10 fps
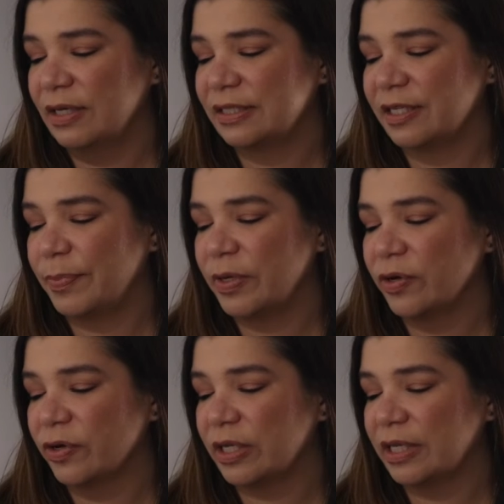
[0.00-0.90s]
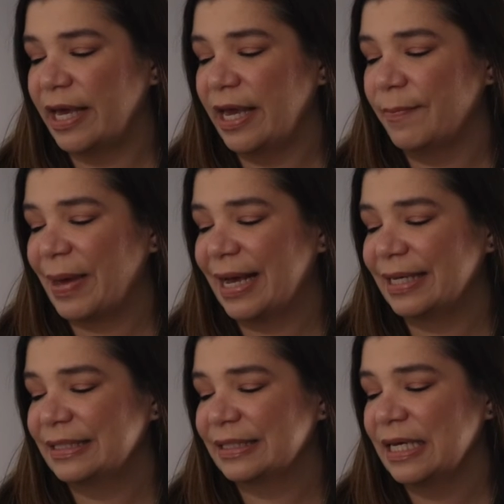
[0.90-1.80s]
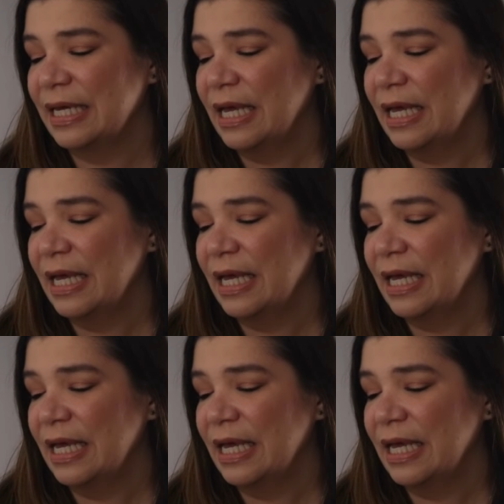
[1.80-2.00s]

It's the Pure Clay Mask,